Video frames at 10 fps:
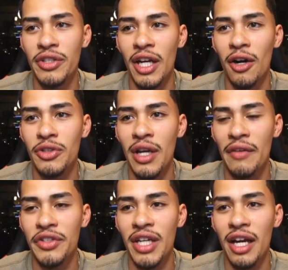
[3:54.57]
I also have
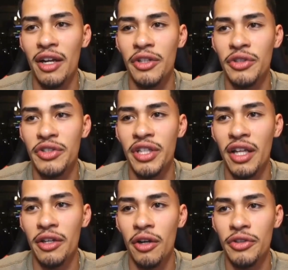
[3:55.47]
a side hustle
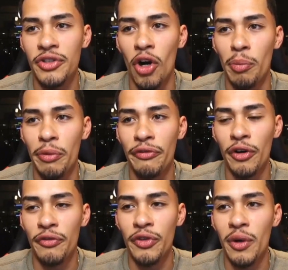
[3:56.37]
selling soap for
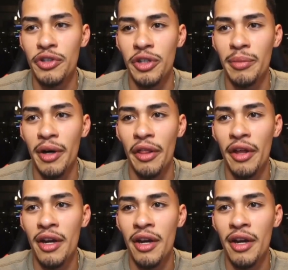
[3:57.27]
a few hundred a month.